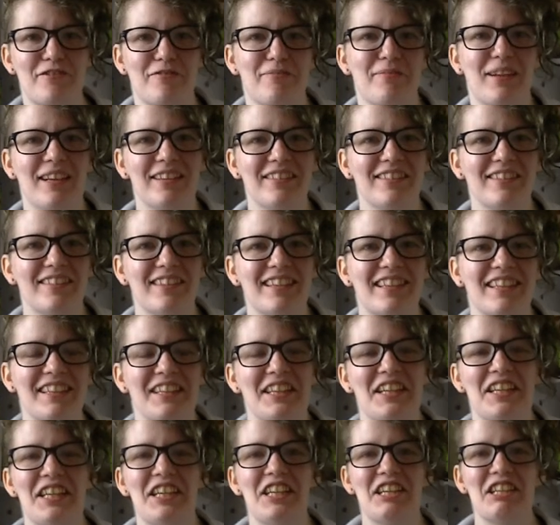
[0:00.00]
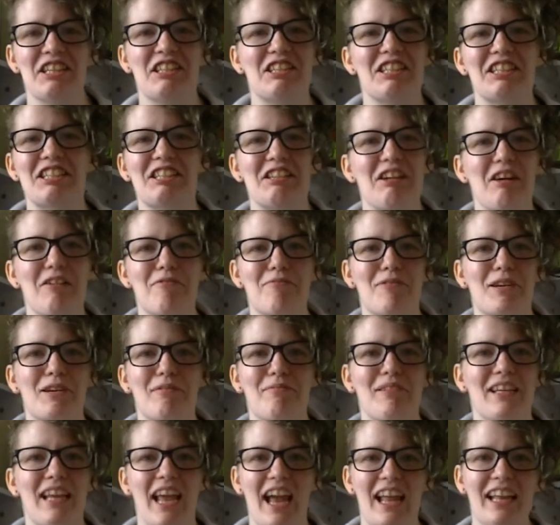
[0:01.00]
of milk does not
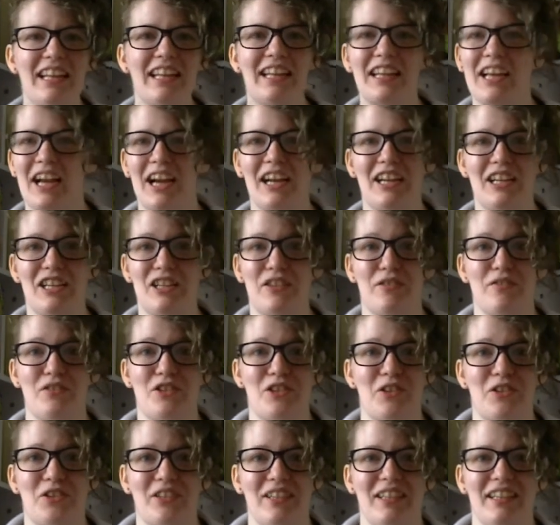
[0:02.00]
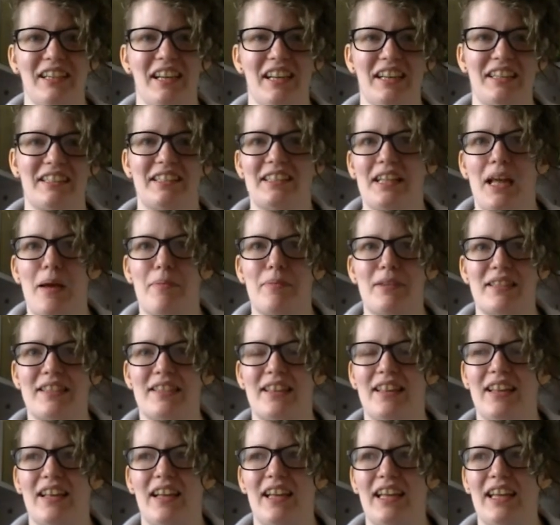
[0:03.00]
bring me any kind of joy
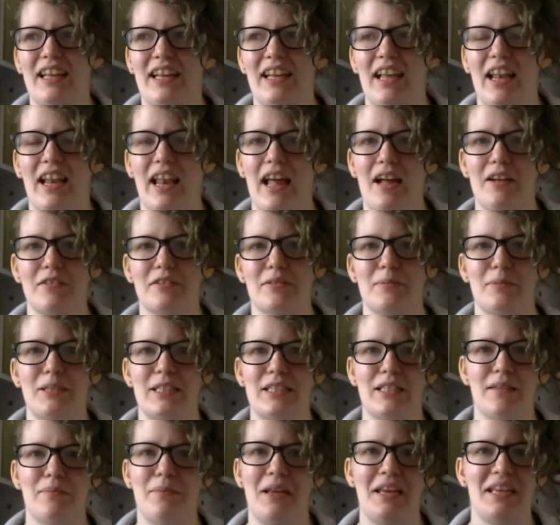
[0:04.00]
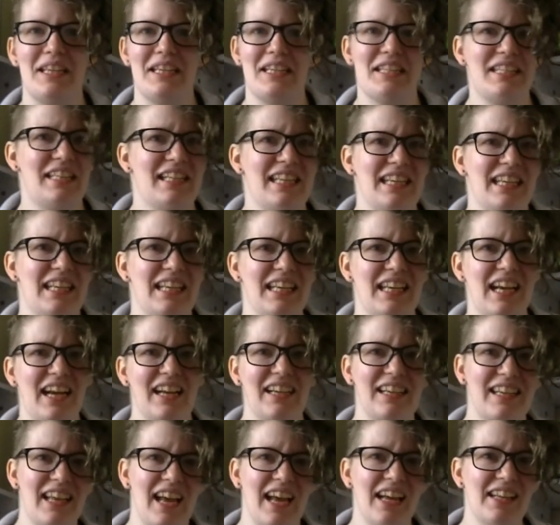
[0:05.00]
except that it allows me to make tea,
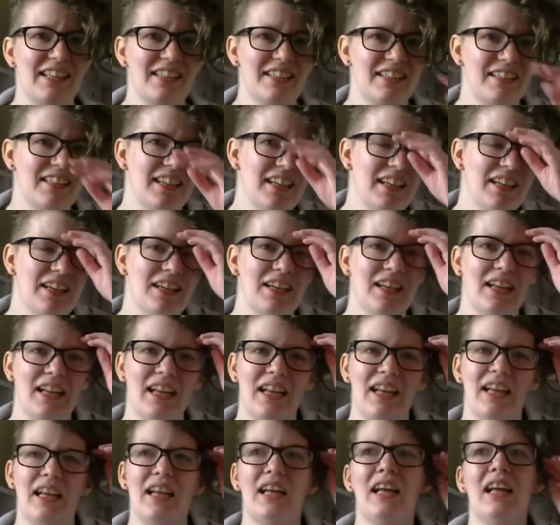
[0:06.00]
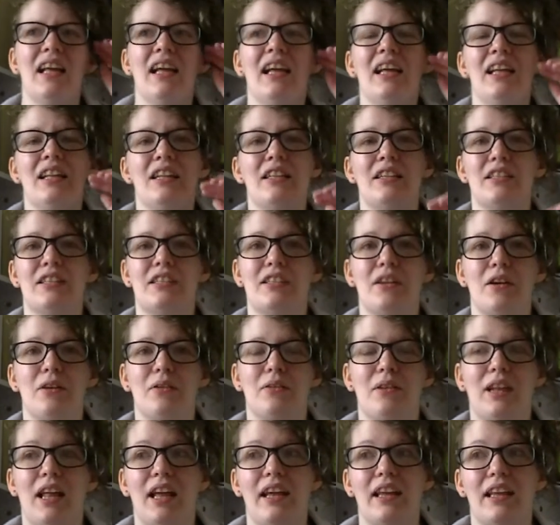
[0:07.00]
I guess.
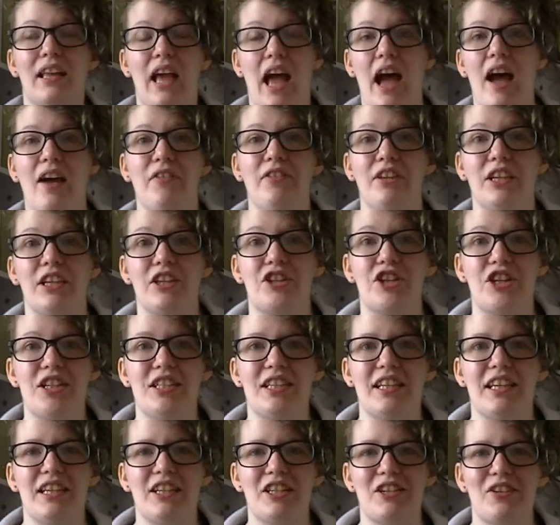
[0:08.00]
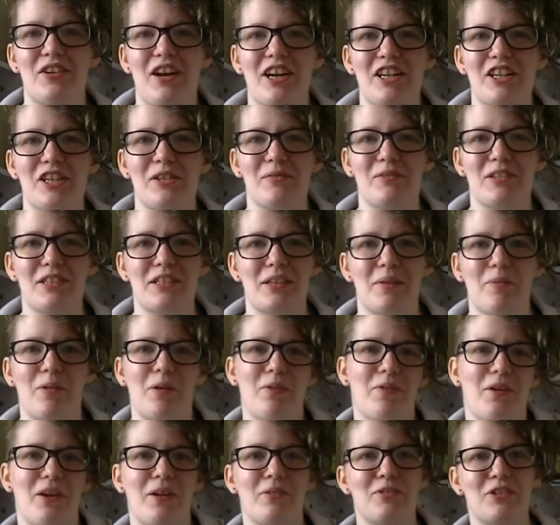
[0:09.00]
So like having a shitty interaction with
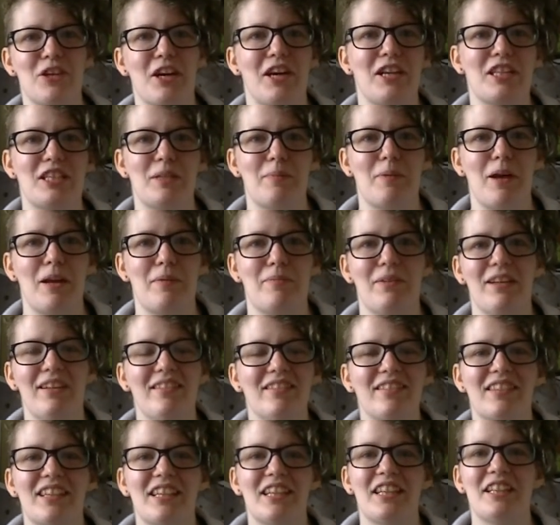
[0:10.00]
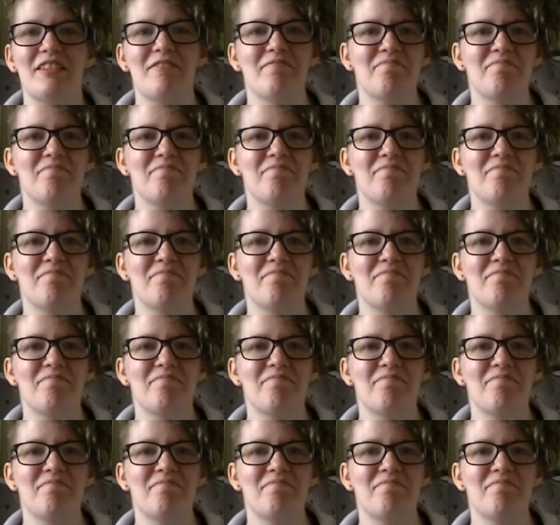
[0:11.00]
someone when I'm trying to buy milk